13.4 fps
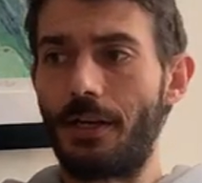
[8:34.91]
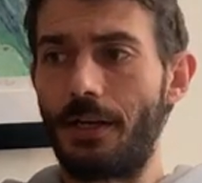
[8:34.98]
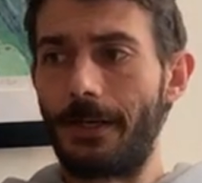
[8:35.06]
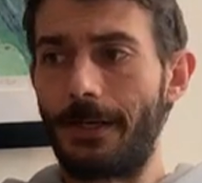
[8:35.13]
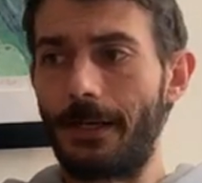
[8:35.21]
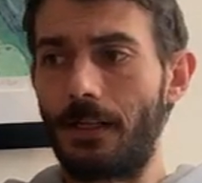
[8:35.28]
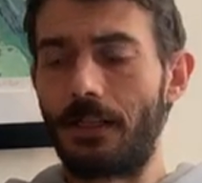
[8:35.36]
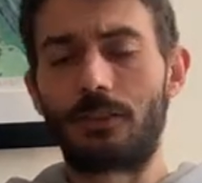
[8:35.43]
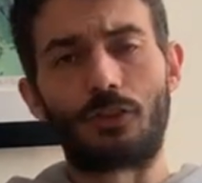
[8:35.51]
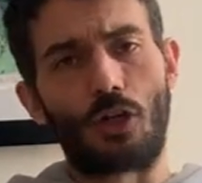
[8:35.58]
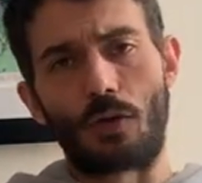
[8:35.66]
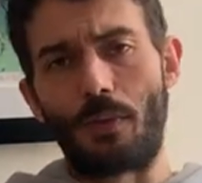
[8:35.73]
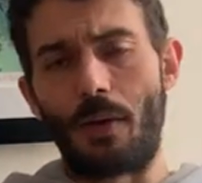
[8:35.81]
Uh, let's
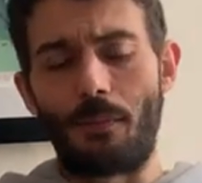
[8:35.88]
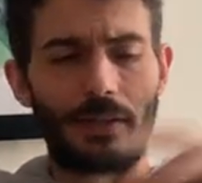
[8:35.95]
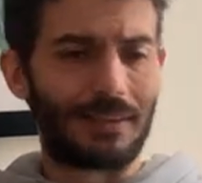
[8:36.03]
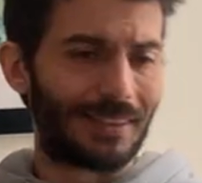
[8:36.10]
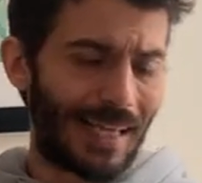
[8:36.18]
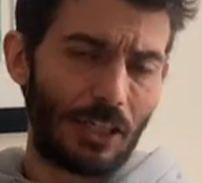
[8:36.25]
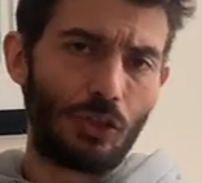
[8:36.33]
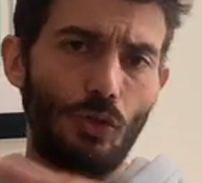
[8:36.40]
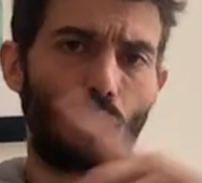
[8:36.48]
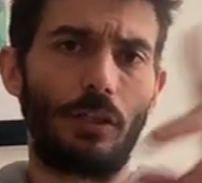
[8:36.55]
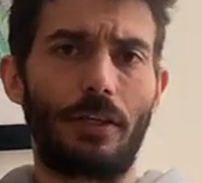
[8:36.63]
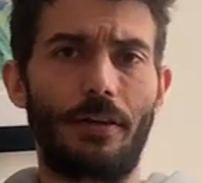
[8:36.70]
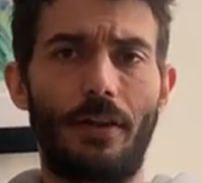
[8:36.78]
talk about my
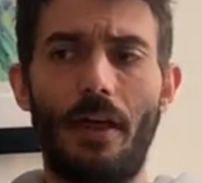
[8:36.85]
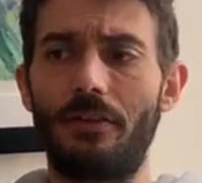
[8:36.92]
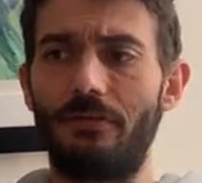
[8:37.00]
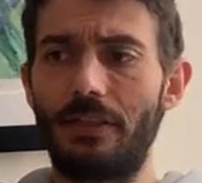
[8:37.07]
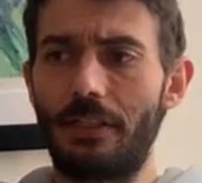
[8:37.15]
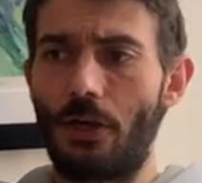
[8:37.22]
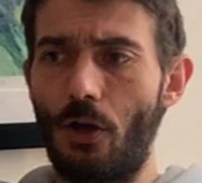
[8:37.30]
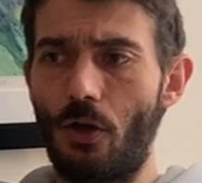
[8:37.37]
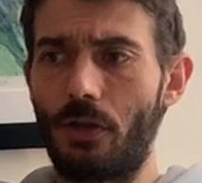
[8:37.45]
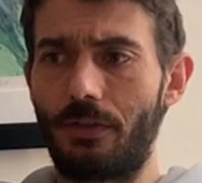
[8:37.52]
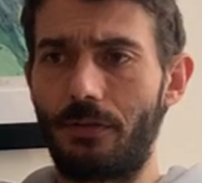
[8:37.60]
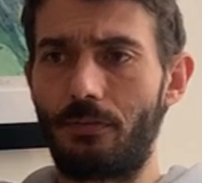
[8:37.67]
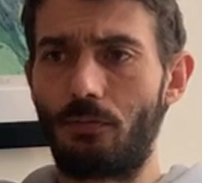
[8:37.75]
schedule in another video
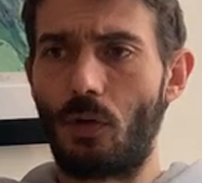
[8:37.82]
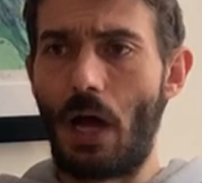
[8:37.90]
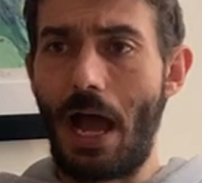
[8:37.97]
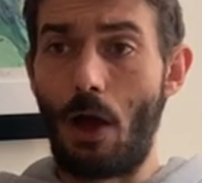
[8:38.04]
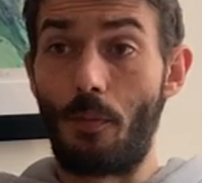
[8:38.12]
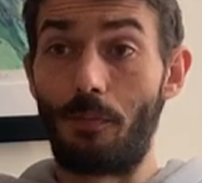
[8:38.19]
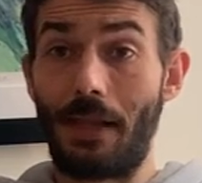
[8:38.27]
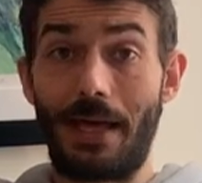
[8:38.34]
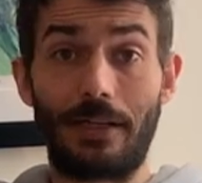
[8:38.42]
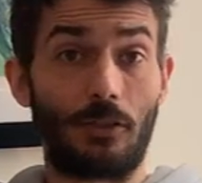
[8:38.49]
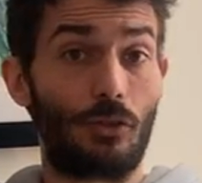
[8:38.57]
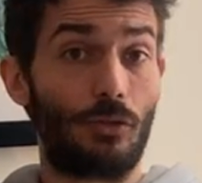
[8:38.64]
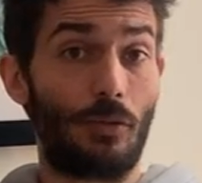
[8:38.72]
and how I'm
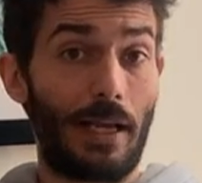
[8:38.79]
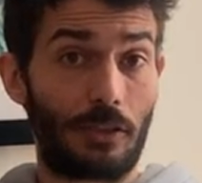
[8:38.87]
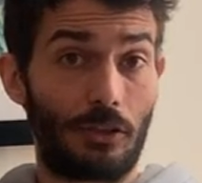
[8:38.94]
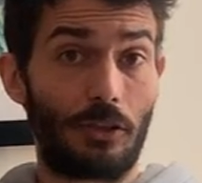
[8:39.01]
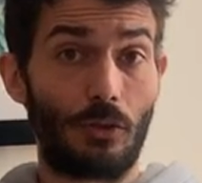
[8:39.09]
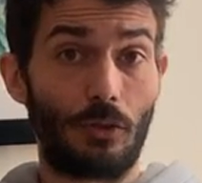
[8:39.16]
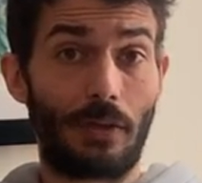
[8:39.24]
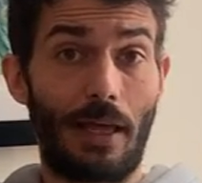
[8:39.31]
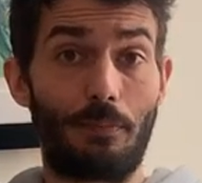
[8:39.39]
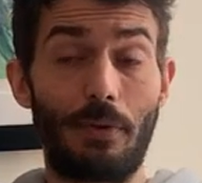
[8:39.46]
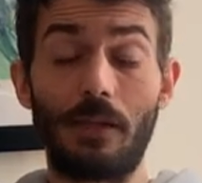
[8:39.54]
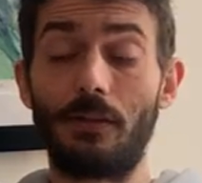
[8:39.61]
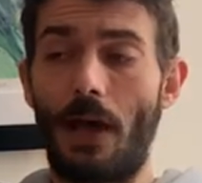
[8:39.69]
planning to execute
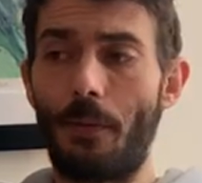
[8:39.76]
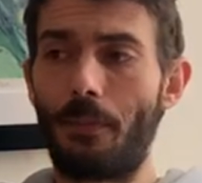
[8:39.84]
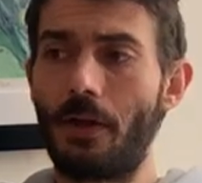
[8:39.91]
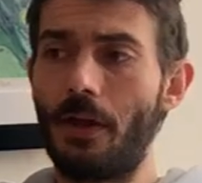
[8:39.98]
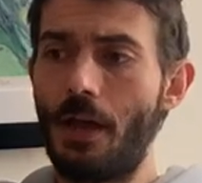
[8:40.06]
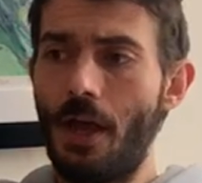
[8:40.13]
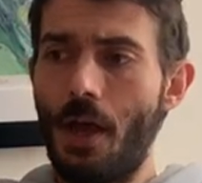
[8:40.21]
that build up.